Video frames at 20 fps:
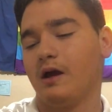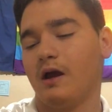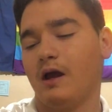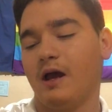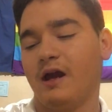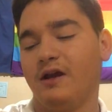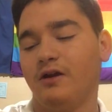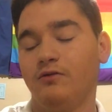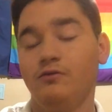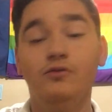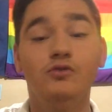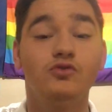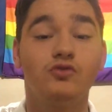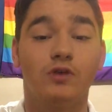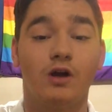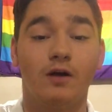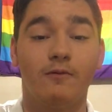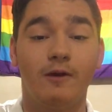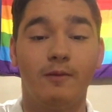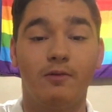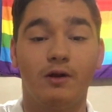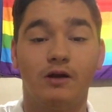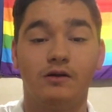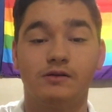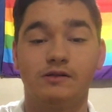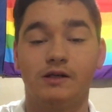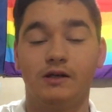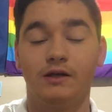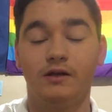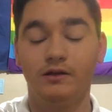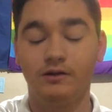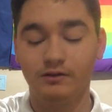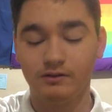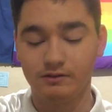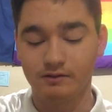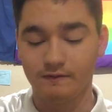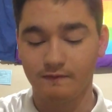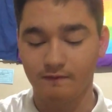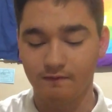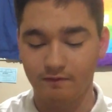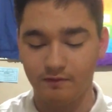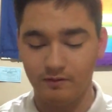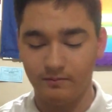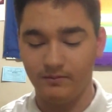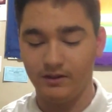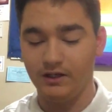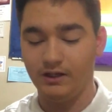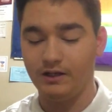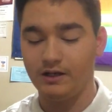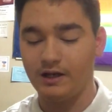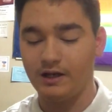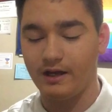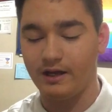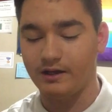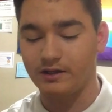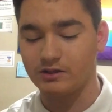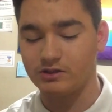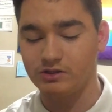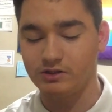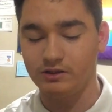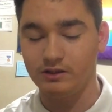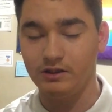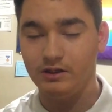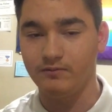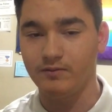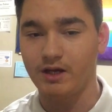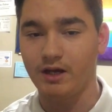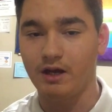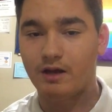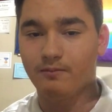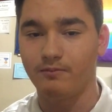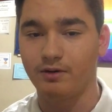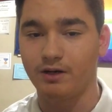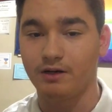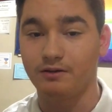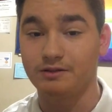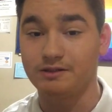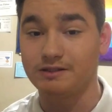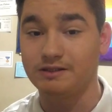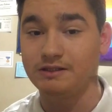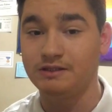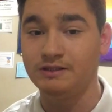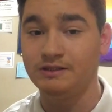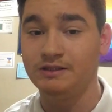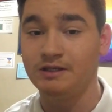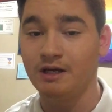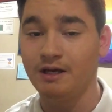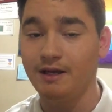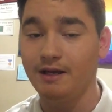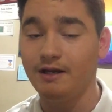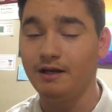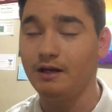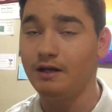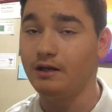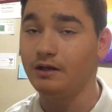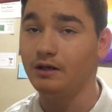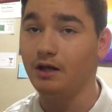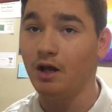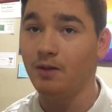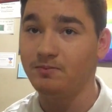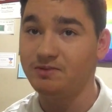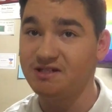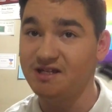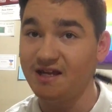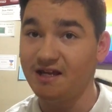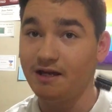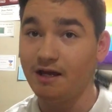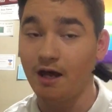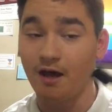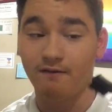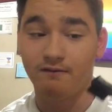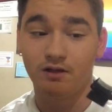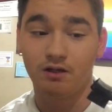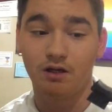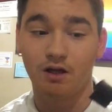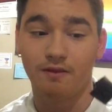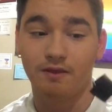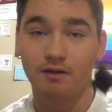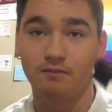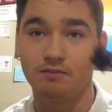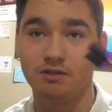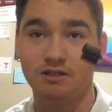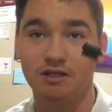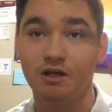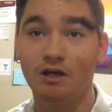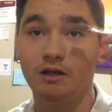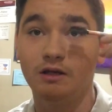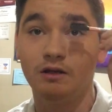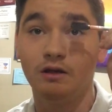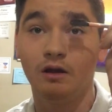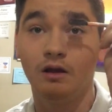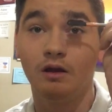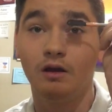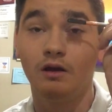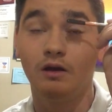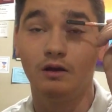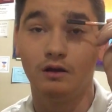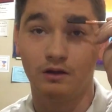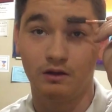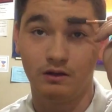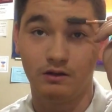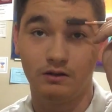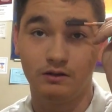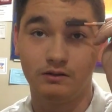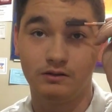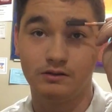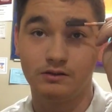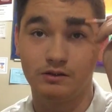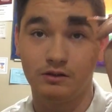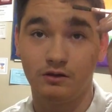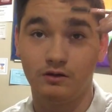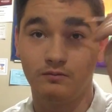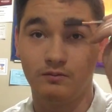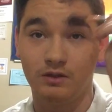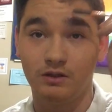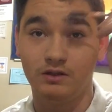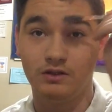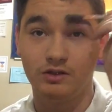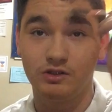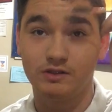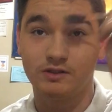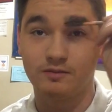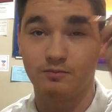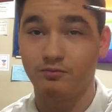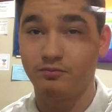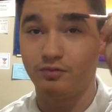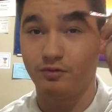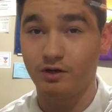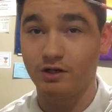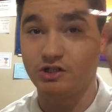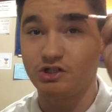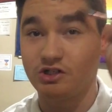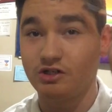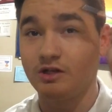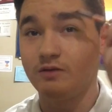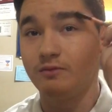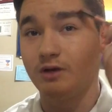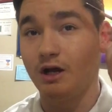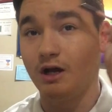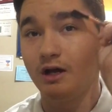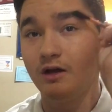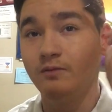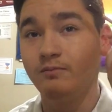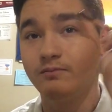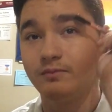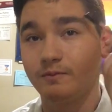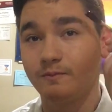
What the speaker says: I don't draw my brows in. For me, actually need my brows done, and update haven't got them done. So I'm gonna just brush them up.